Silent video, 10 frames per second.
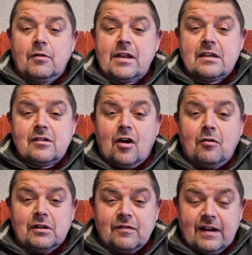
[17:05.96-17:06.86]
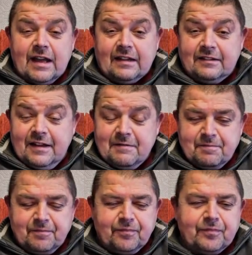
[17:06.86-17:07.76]
which is always very handy.
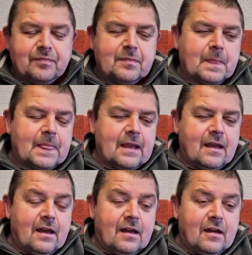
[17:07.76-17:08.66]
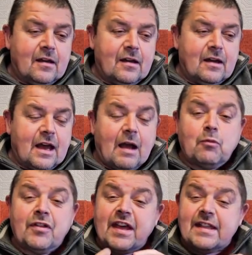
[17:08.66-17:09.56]

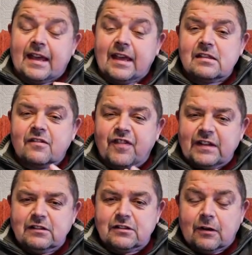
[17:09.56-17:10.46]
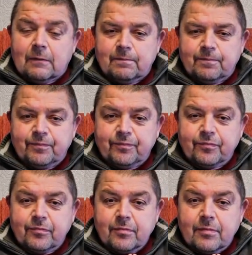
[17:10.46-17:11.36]
And within it is a filter,
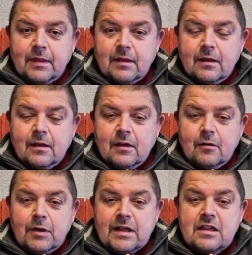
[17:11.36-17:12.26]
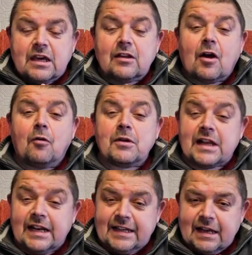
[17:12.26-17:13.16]
which you can
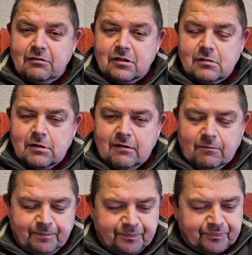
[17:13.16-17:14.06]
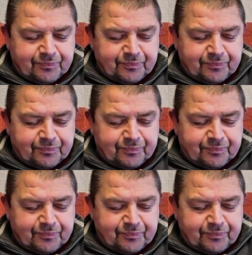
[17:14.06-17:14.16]
always clean out as well.